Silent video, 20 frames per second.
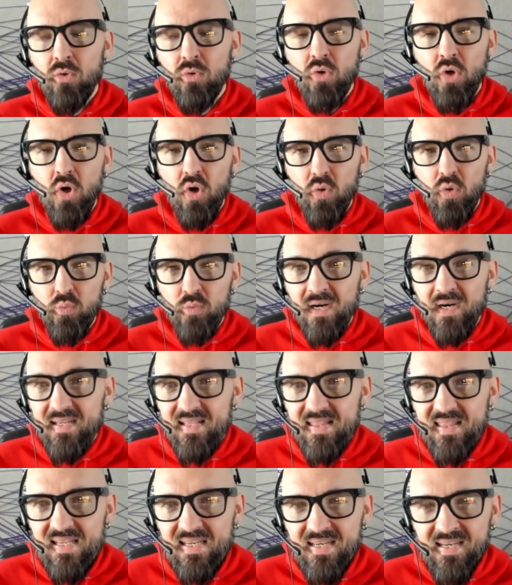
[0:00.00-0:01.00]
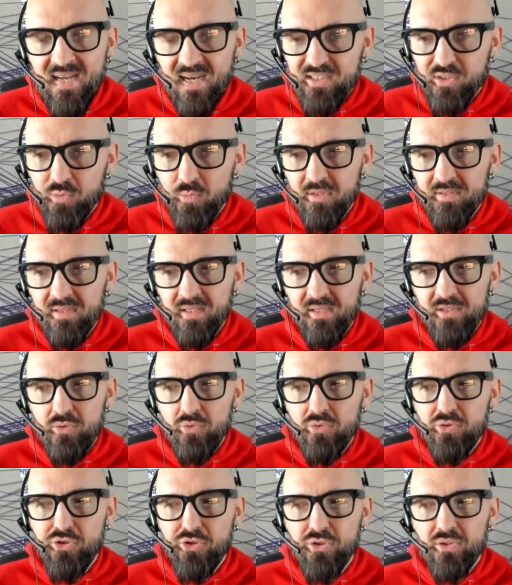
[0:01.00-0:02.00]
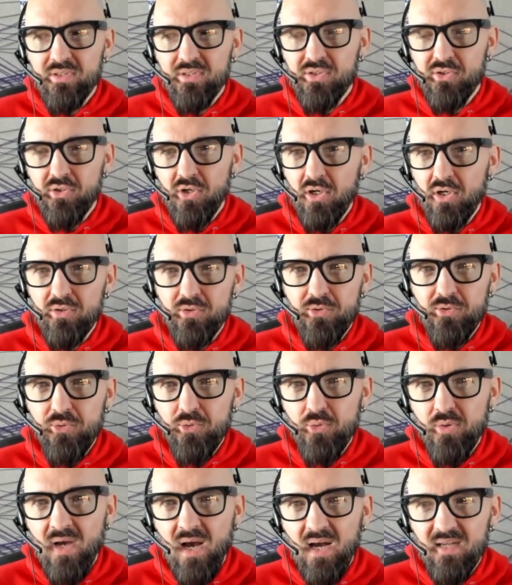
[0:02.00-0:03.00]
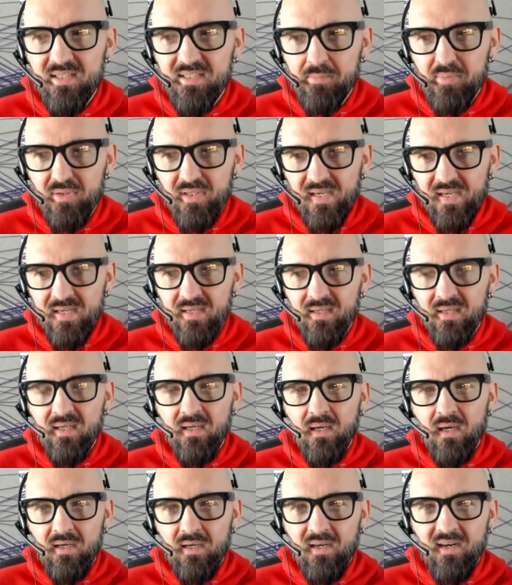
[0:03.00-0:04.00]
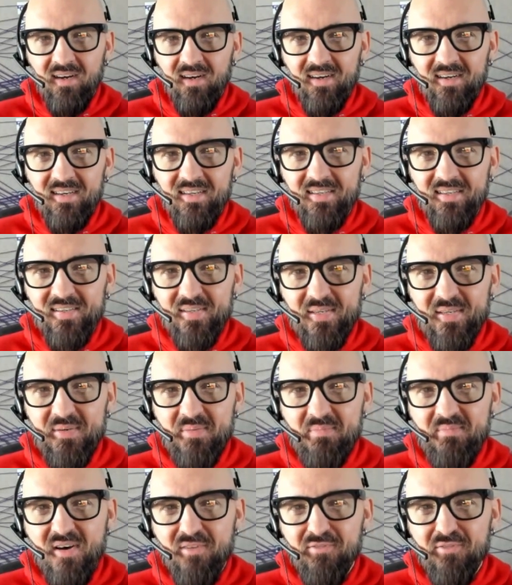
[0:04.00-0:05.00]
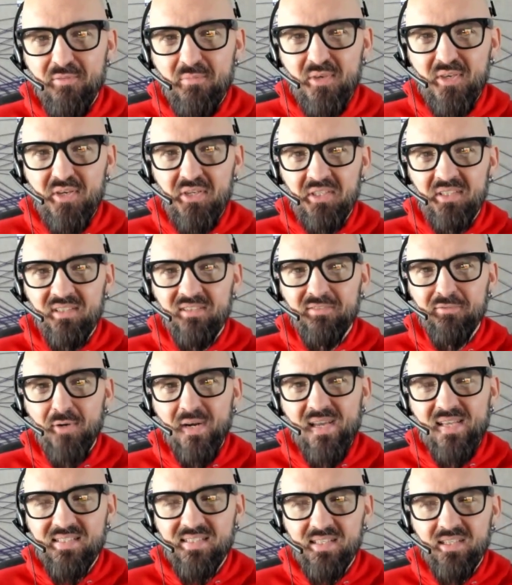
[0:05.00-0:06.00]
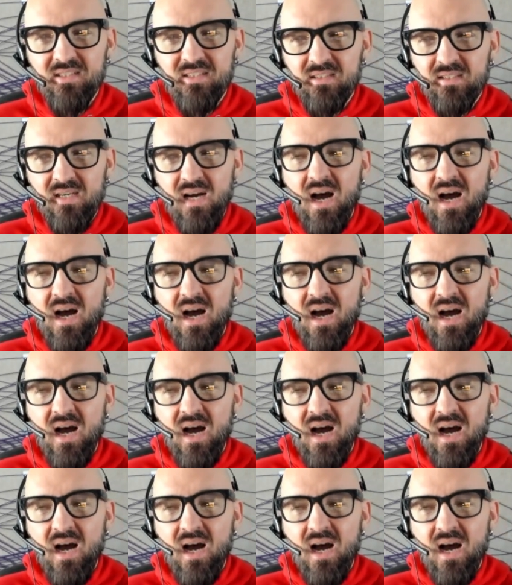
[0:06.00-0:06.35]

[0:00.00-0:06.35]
Alrighty, the next one that you should start to contemplate. A familiar little phrase here.